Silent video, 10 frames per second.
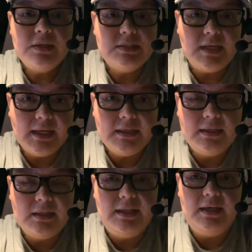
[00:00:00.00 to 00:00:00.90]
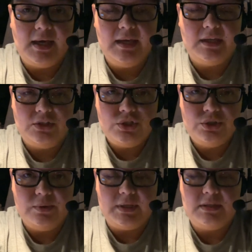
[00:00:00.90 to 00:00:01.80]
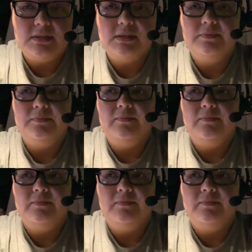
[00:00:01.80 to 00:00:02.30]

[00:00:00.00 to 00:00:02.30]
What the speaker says: technically, I can do it,